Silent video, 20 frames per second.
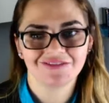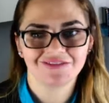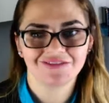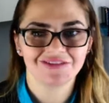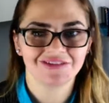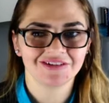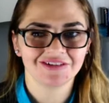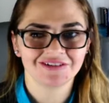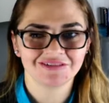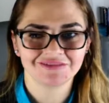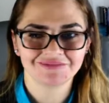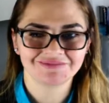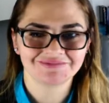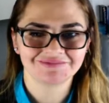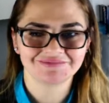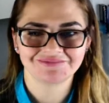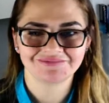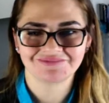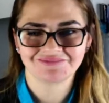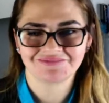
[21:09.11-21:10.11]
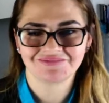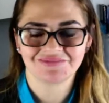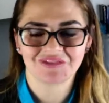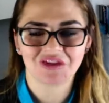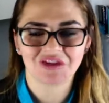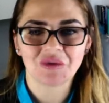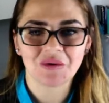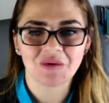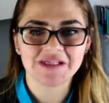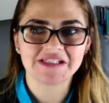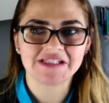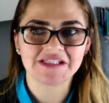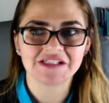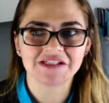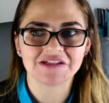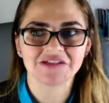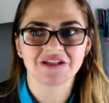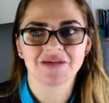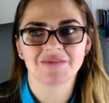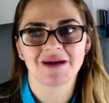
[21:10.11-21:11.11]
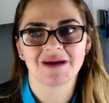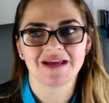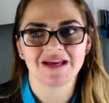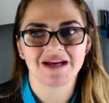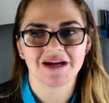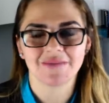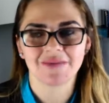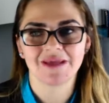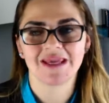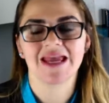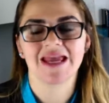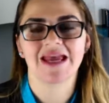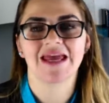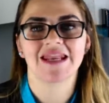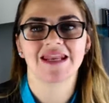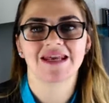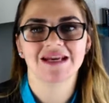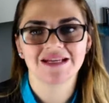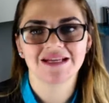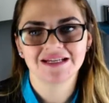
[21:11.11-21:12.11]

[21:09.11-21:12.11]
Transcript: they're twice a year, they might come again,